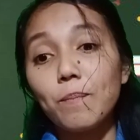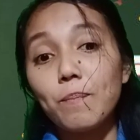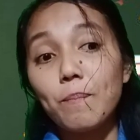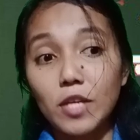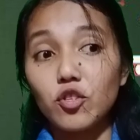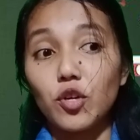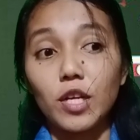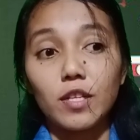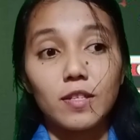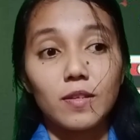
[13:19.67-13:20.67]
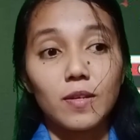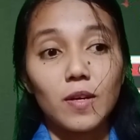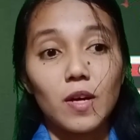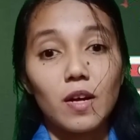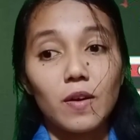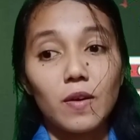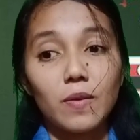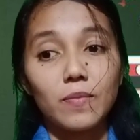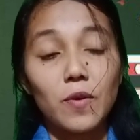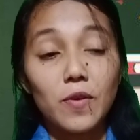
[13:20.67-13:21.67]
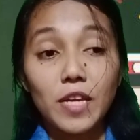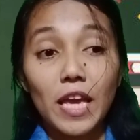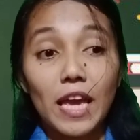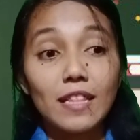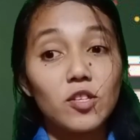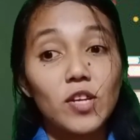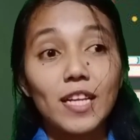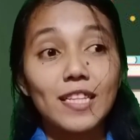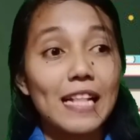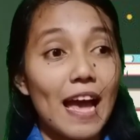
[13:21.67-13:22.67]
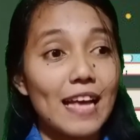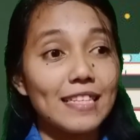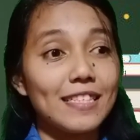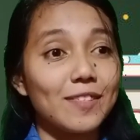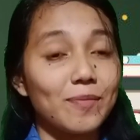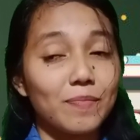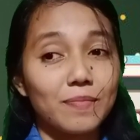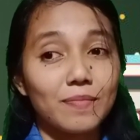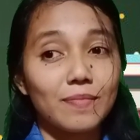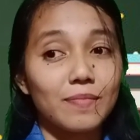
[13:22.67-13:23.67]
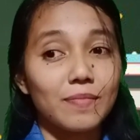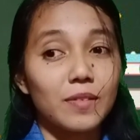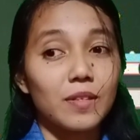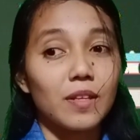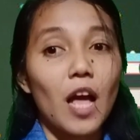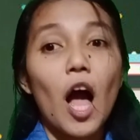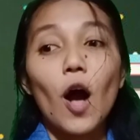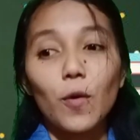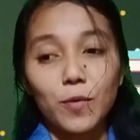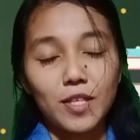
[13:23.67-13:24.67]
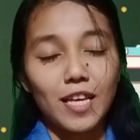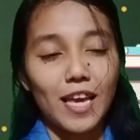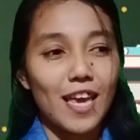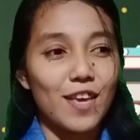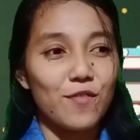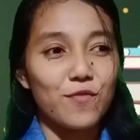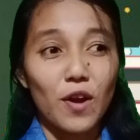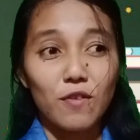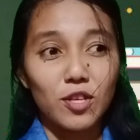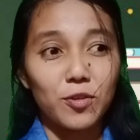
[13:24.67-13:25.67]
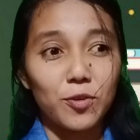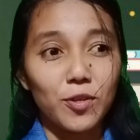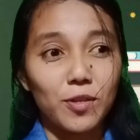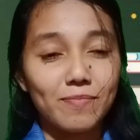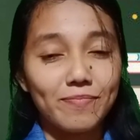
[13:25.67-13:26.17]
pie chart. Okay, did you get it, class? Okay, very good.